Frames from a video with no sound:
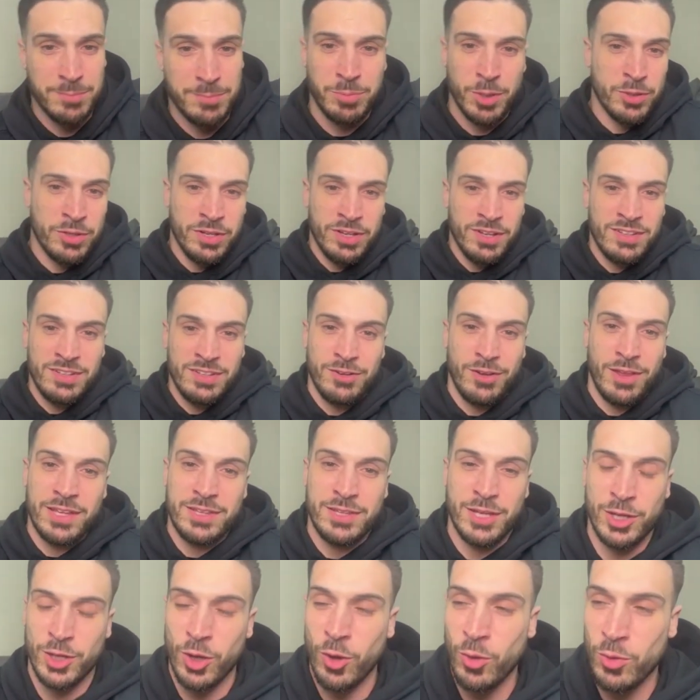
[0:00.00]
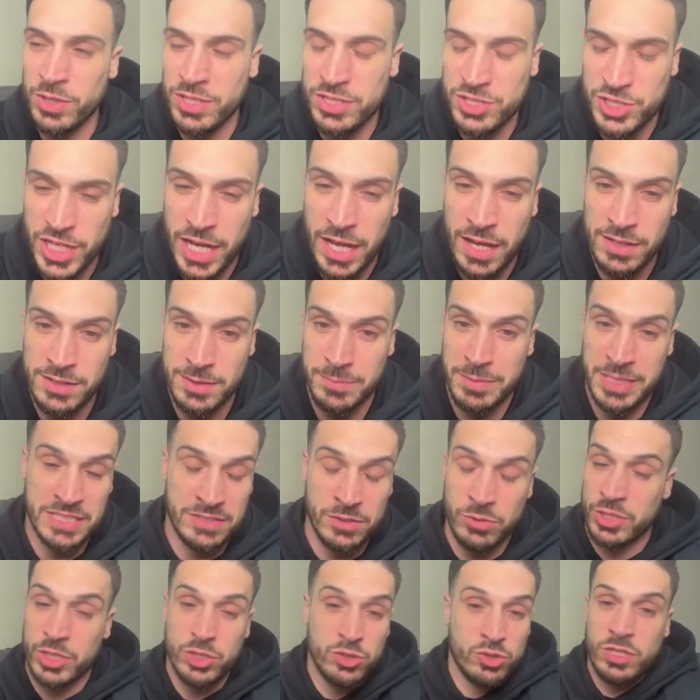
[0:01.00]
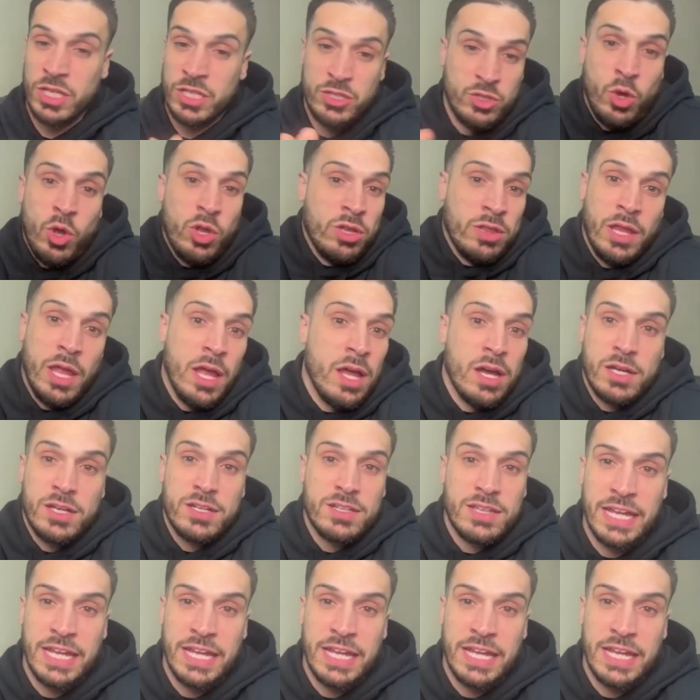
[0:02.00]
bro, you're like the golden child. I'm like, dude, it's all luck.